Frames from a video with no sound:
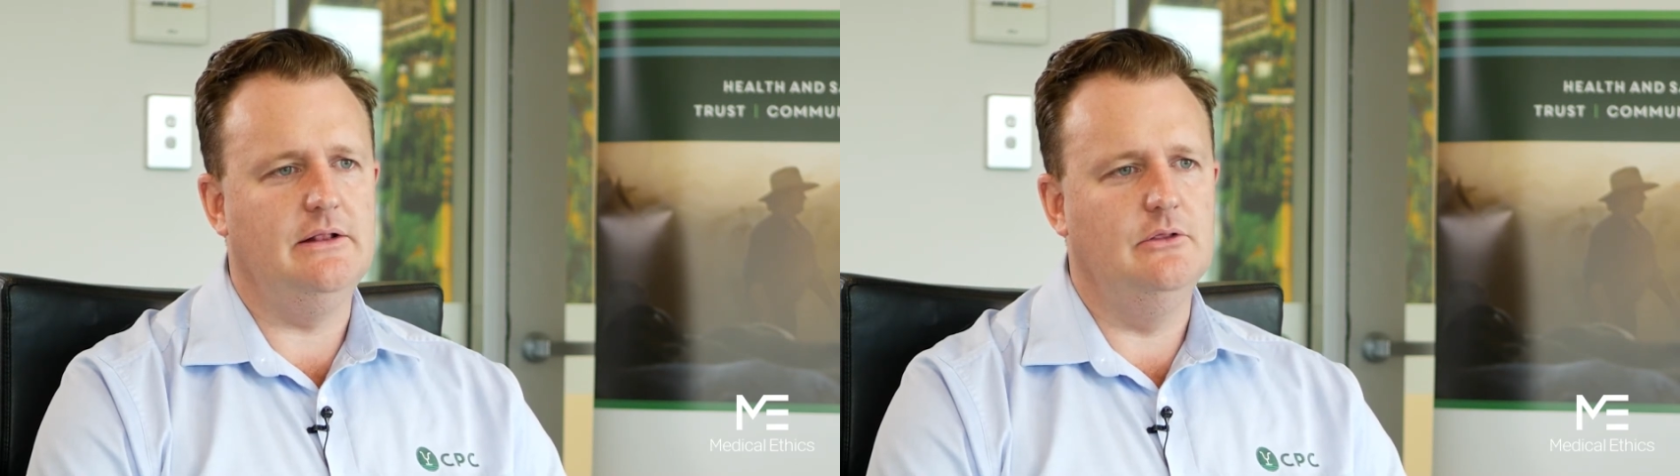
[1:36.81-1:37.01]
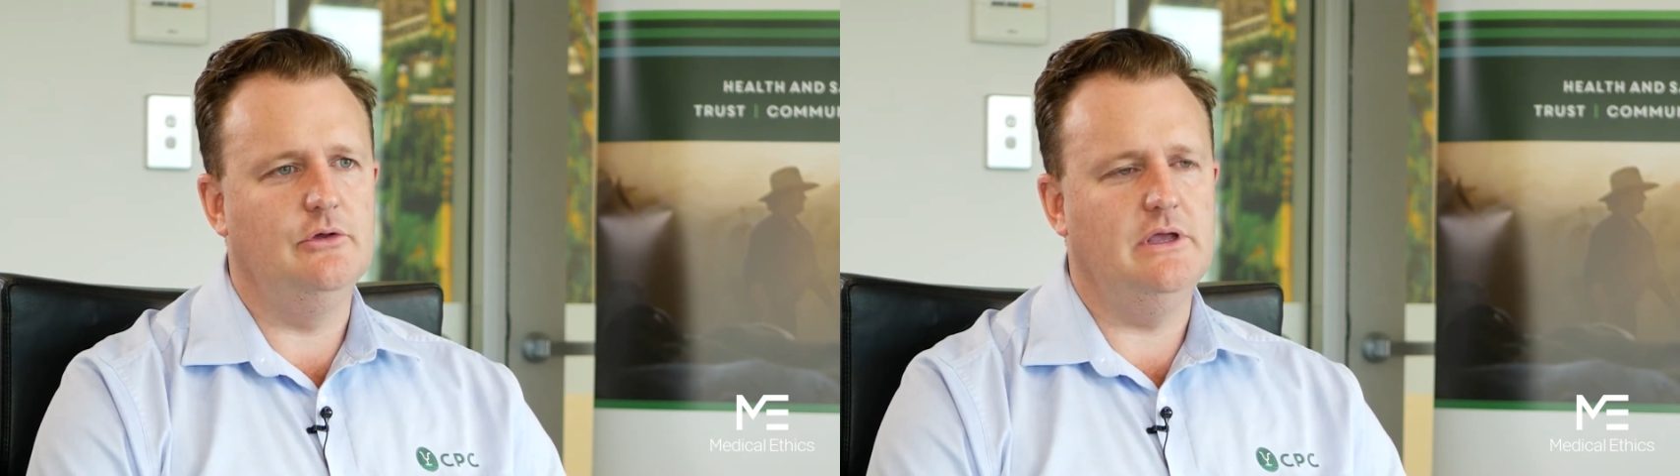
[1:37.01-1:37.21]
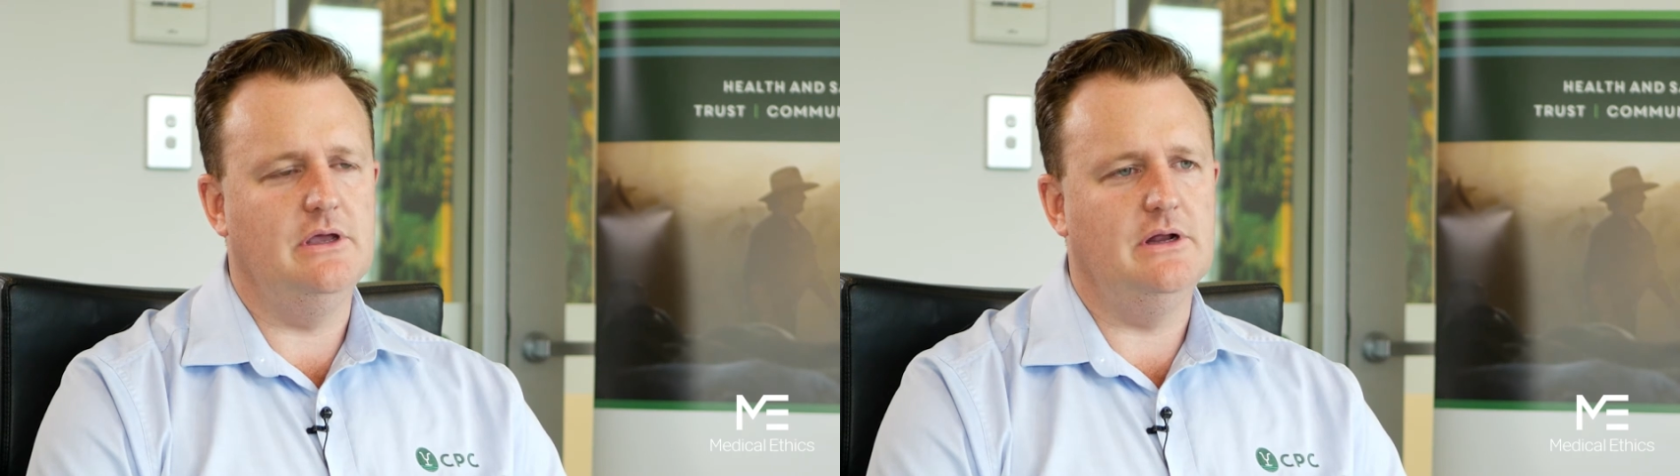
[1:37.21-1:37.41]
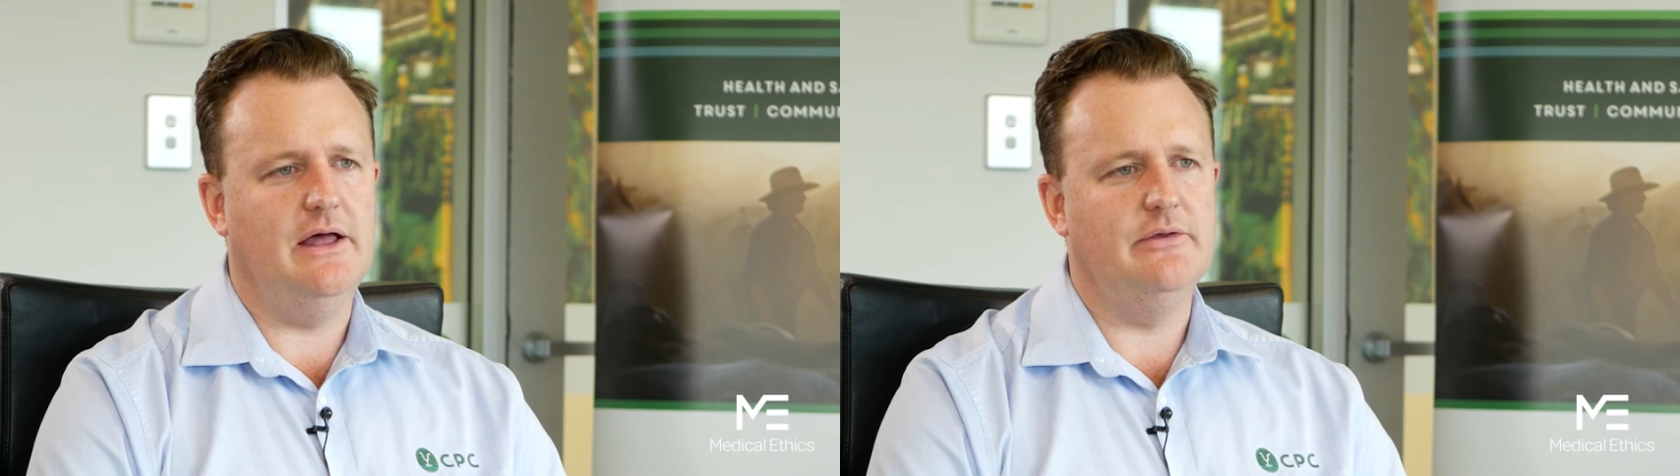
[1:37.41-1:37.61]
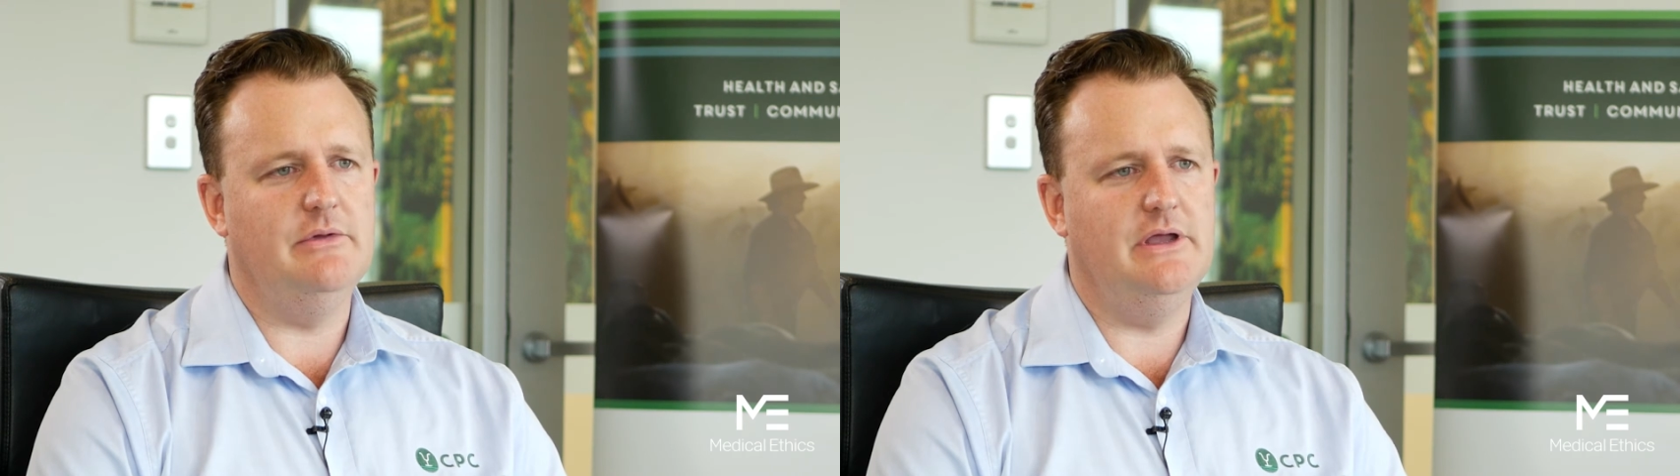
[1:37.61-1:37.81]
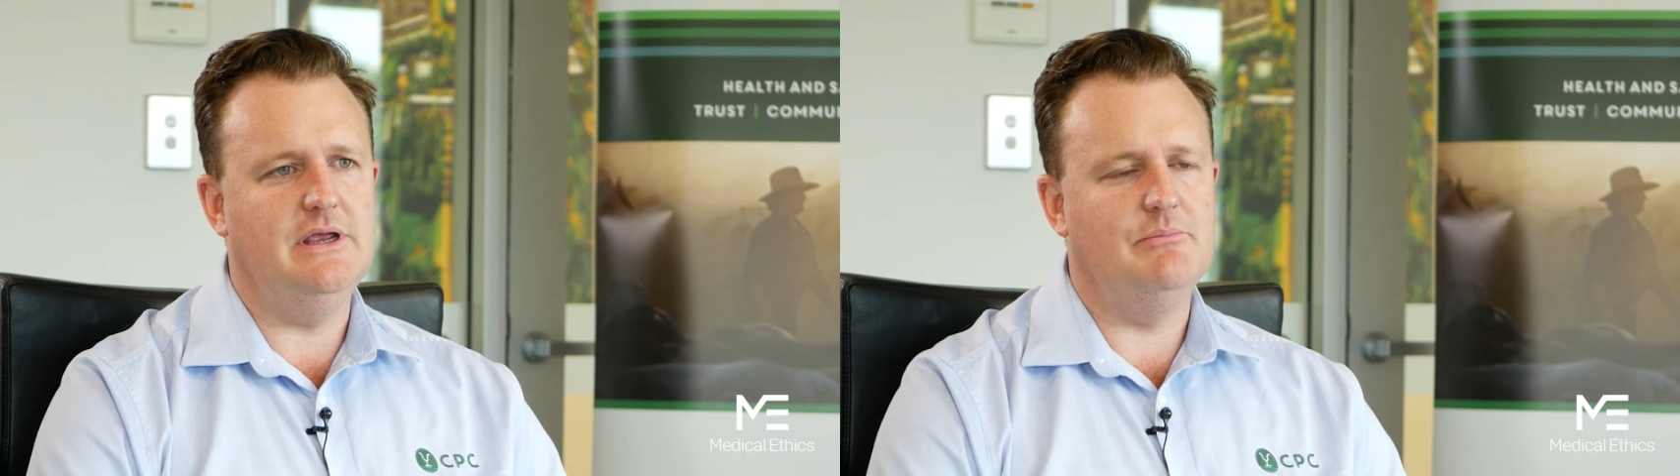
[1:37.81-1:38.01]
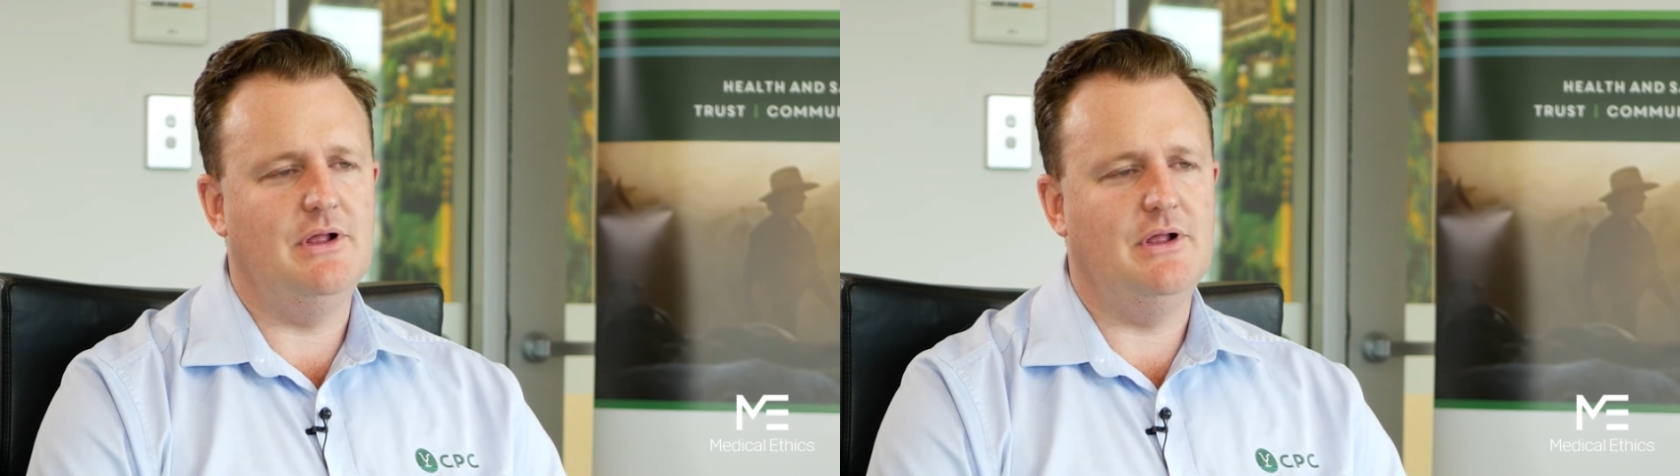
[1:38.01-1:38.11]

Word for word: and looking at other media